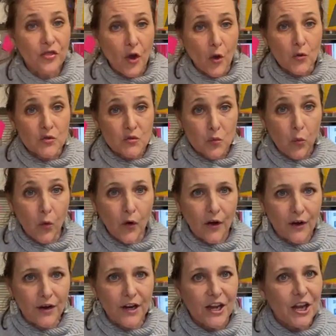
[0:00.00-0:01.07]
Those
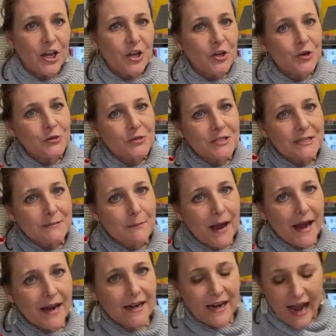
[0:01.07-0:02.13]
work. You just
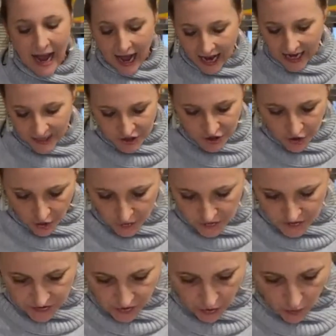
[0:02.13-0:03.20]
might, I
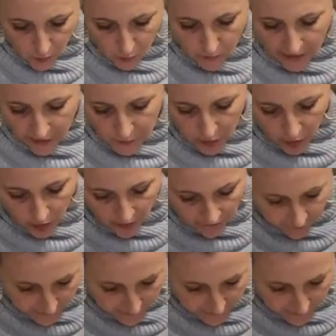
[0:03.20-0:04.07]
chose to go around all